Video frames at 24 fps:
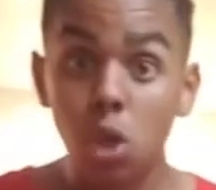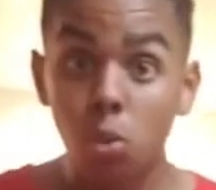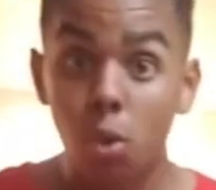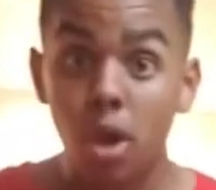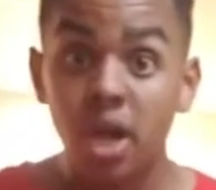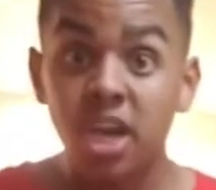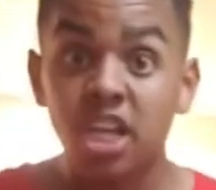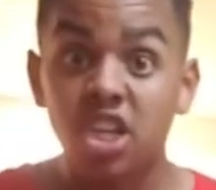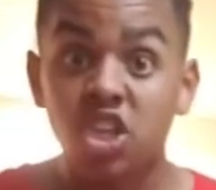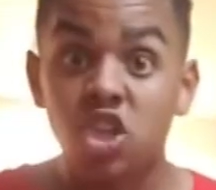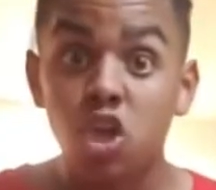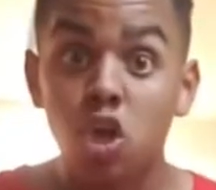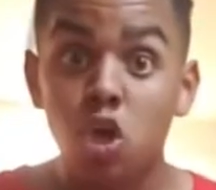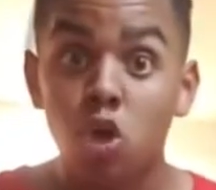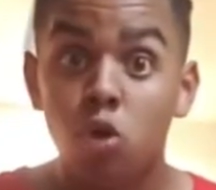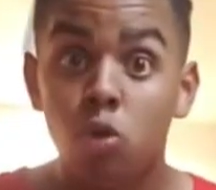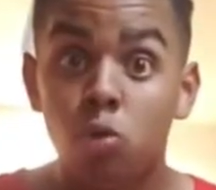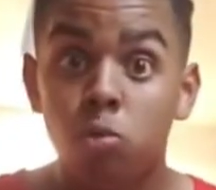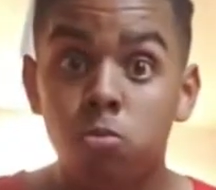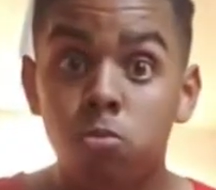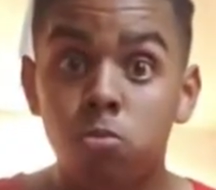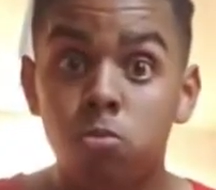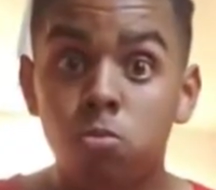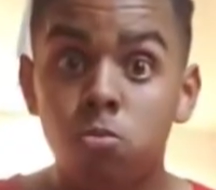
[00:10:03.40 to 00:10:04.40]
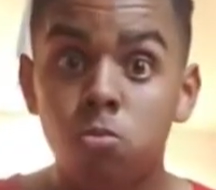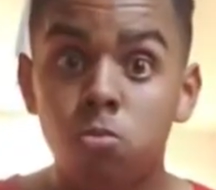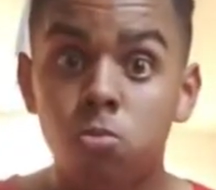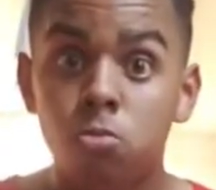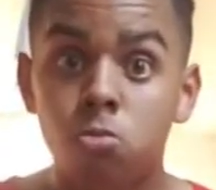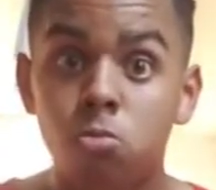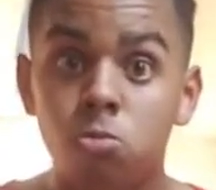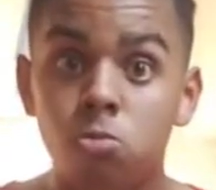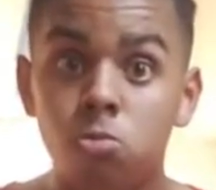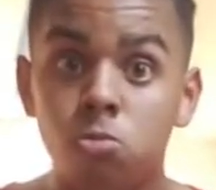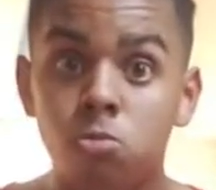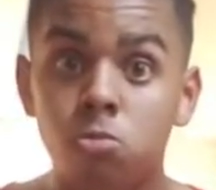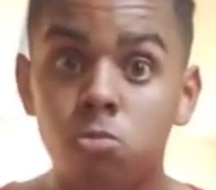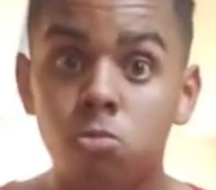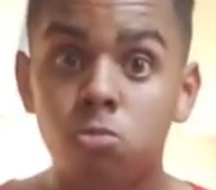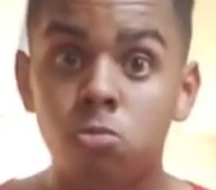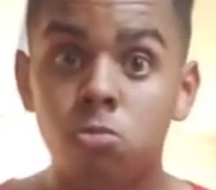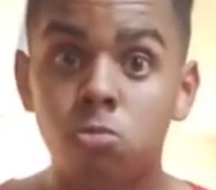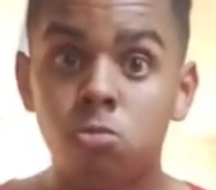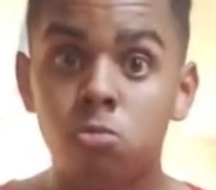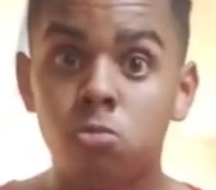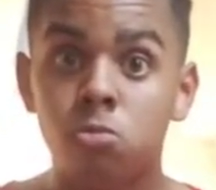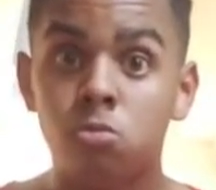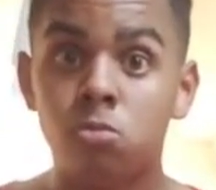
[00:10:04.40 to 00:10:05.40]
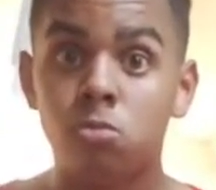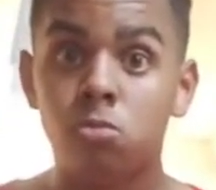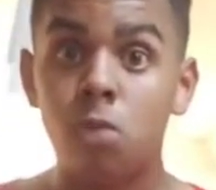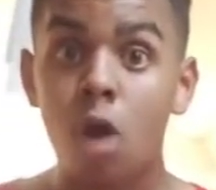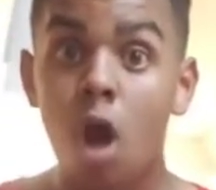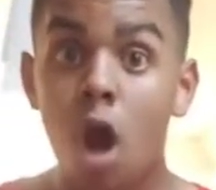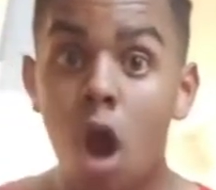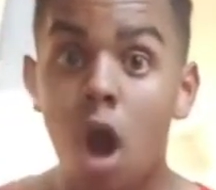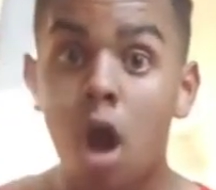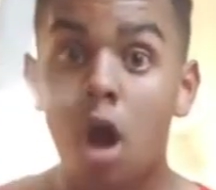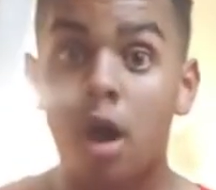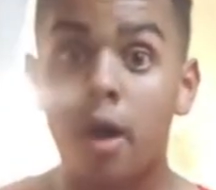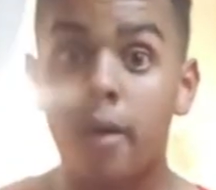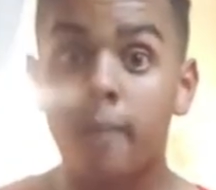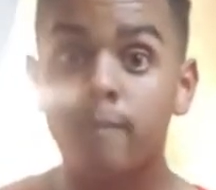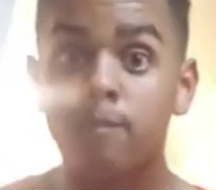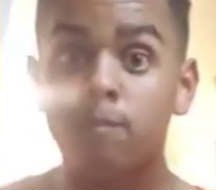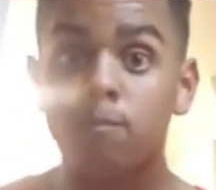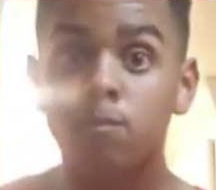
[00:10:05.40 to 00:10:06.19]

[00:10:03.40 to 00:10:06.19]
So you wanted to. Huh.